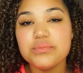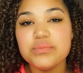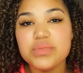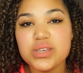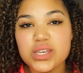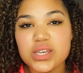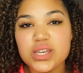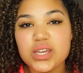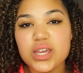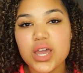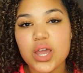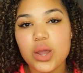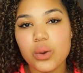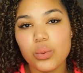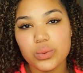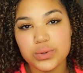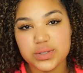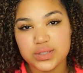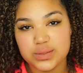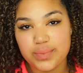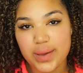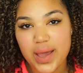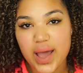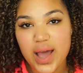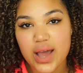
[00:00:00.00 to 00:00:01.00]
me, it
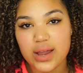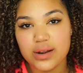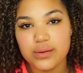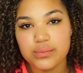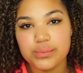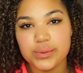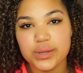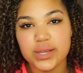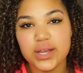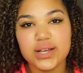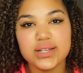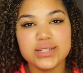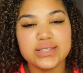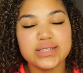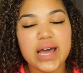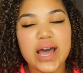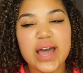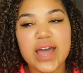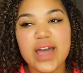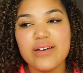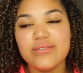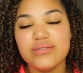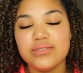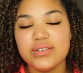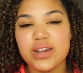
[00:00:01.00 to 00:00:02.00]
was bad because
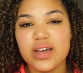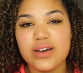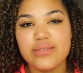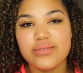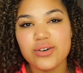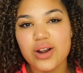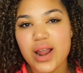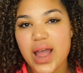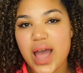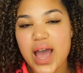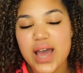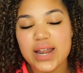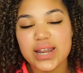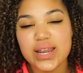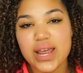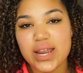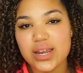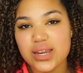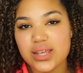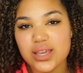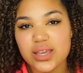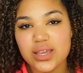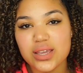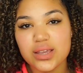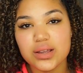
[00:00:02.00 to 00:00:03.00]
I have never had
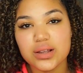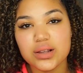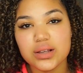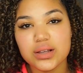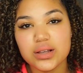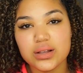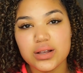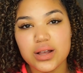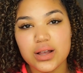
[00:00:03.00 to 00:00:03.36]
any